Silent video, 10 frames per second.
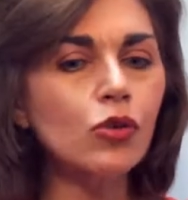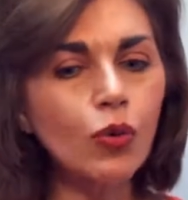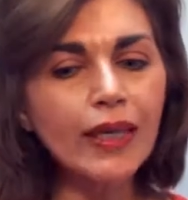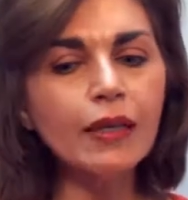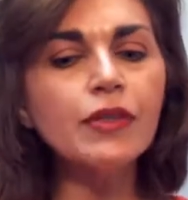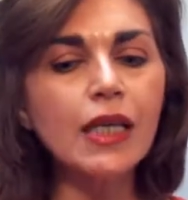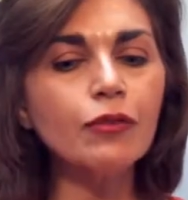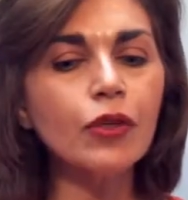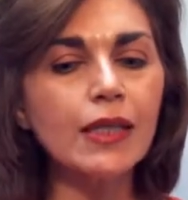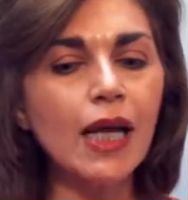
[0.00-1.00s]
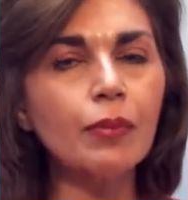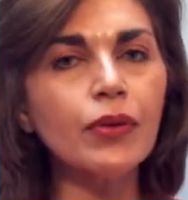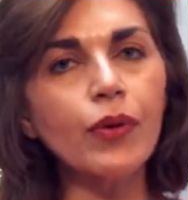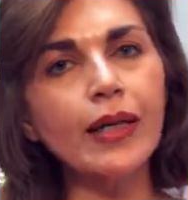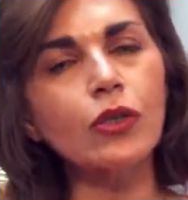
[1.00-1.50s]
So if, say, for
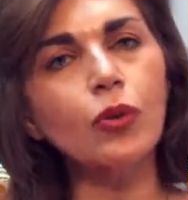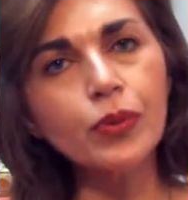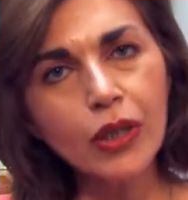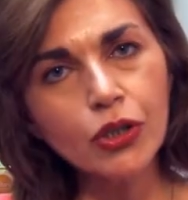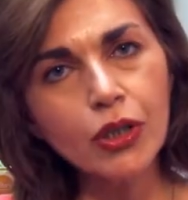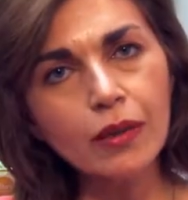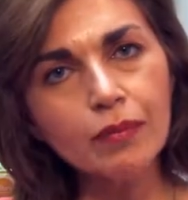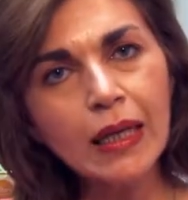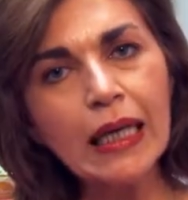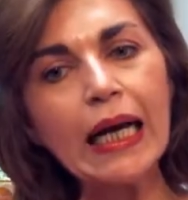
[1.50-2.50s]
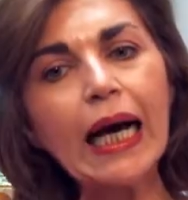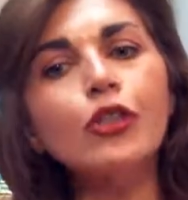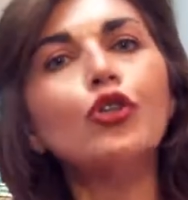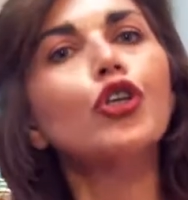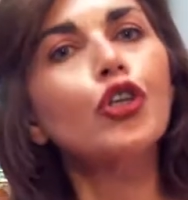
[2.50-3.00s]
example, you had an operation
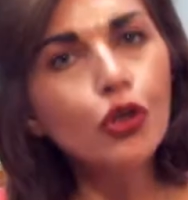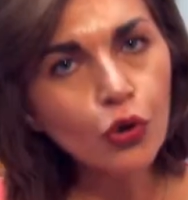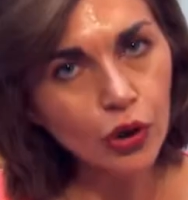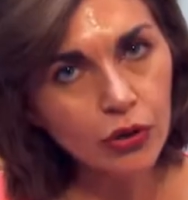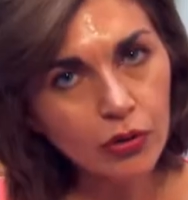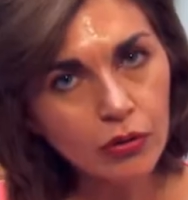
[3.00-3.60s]
and you're cured